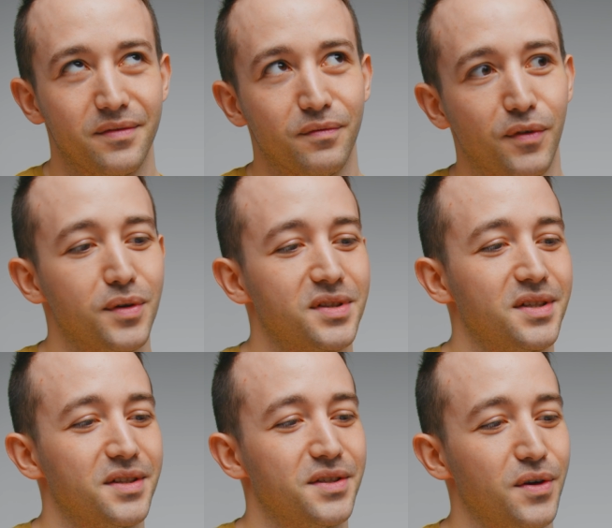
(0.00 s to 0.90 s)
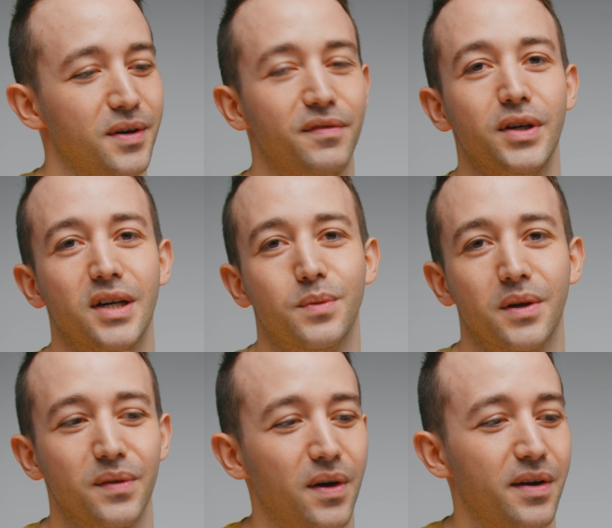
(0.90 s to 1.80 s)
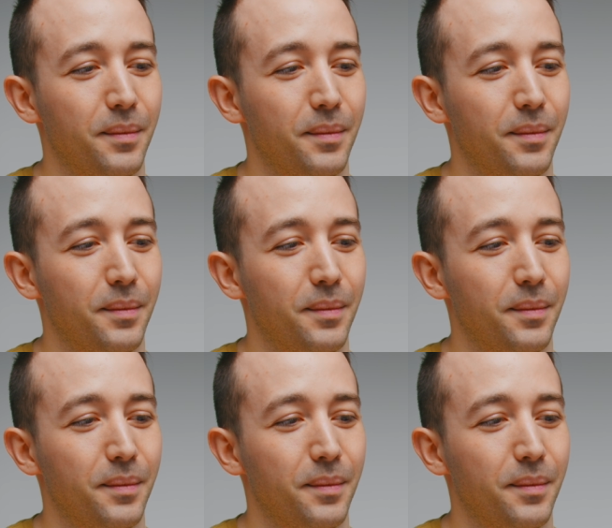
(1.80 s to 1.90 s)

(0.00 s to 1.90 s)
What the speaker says: volts. So if you guys want to learn